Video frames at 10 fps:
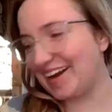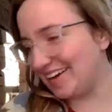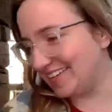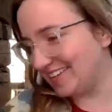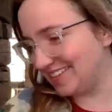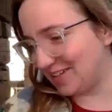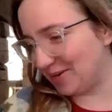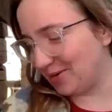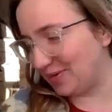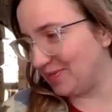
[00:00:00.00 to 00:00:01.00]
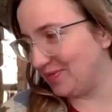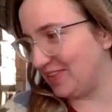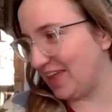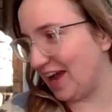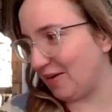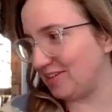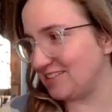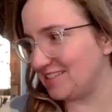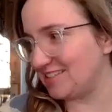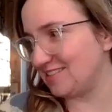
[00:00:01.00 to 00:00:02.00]
uh, so that
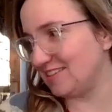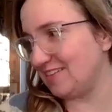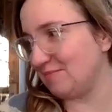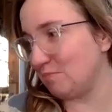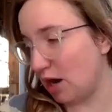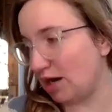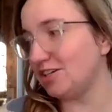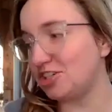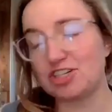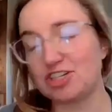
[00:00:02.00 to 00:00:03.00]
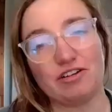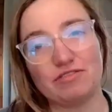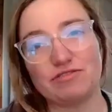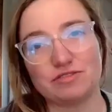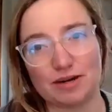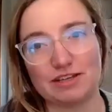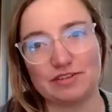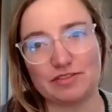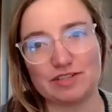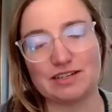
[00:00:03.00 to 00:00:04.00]
was march of
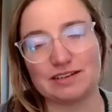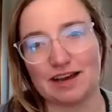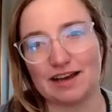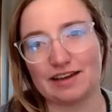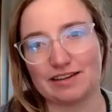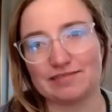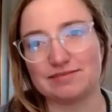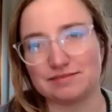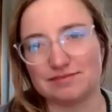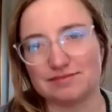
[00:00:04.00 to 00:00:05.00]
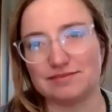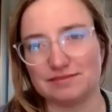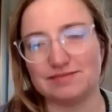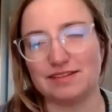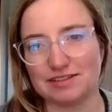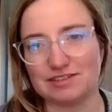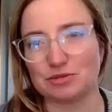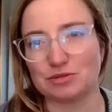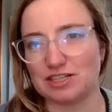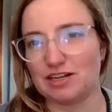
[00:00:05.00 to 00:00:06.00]
2015 i
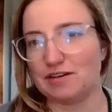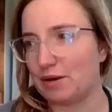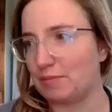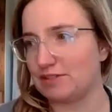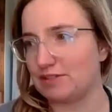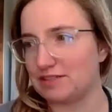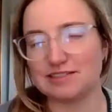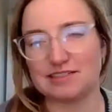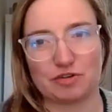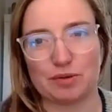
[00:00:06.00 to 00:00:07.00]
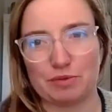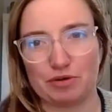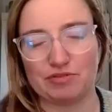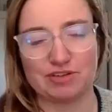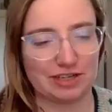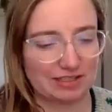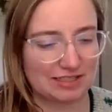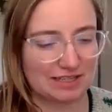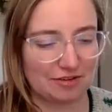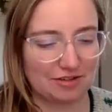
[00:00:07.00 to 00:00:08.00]
associated my business after we moved and
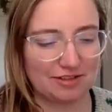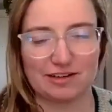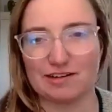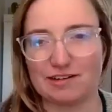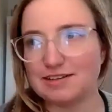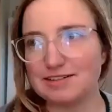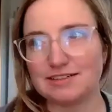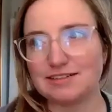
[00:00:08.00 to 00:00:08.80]
got settled and